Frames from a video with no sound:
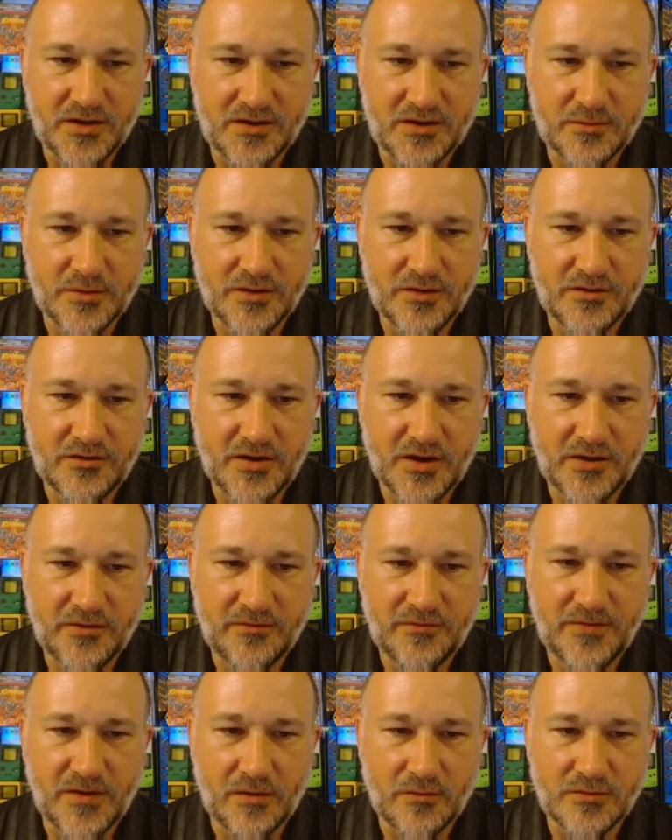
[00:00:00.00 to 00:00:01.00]
So we're going to take
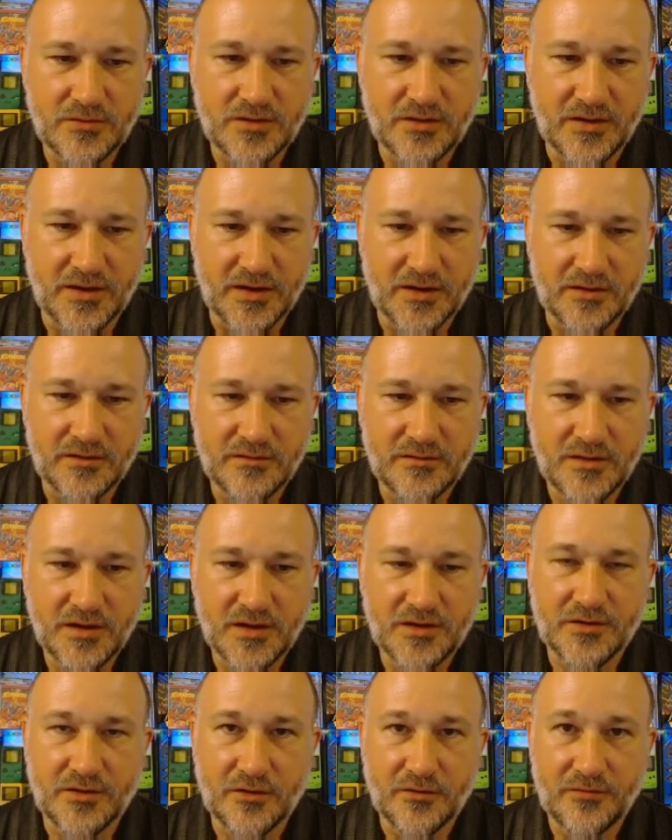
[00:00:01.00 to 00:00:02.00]
Foundling
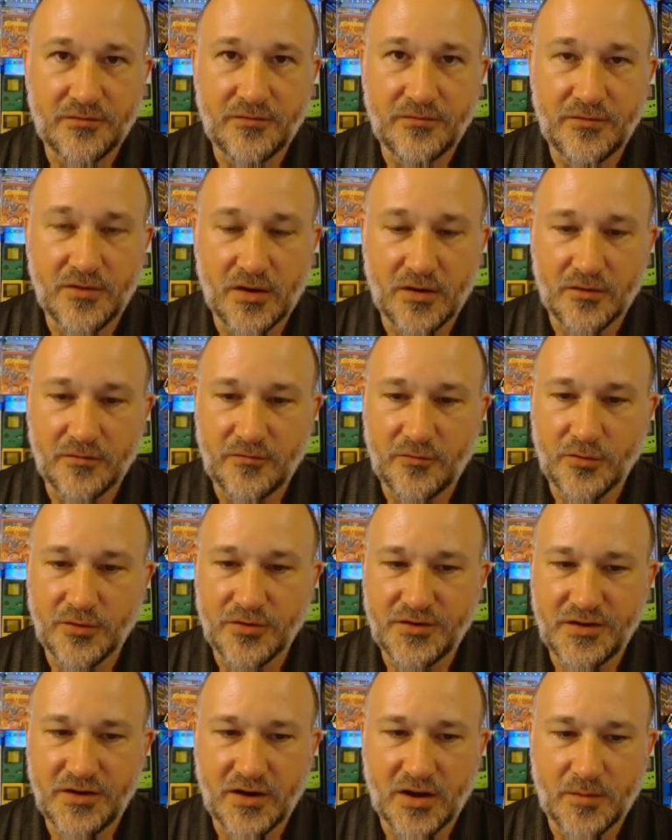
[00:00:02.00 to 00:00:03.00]
as our
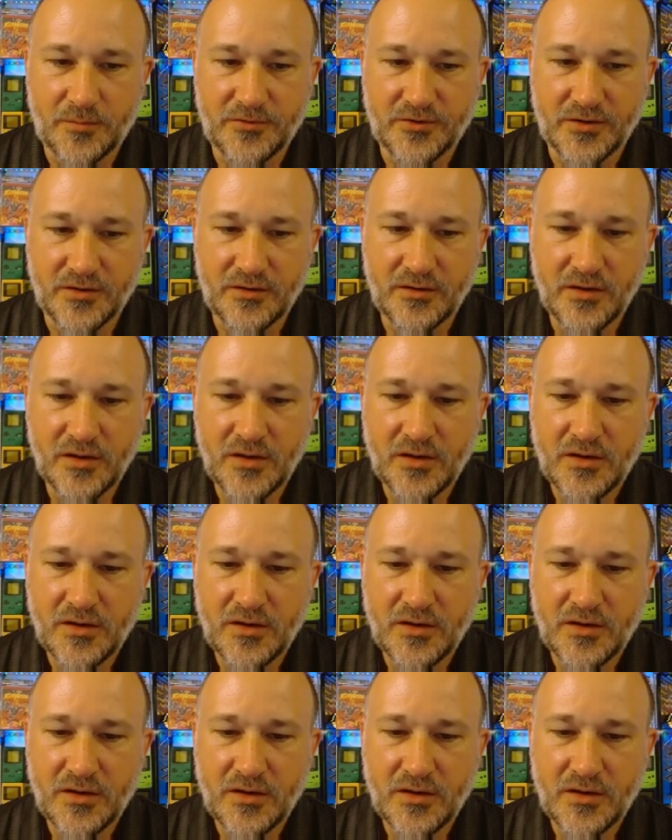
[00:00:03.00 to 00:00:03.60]
4-seat option.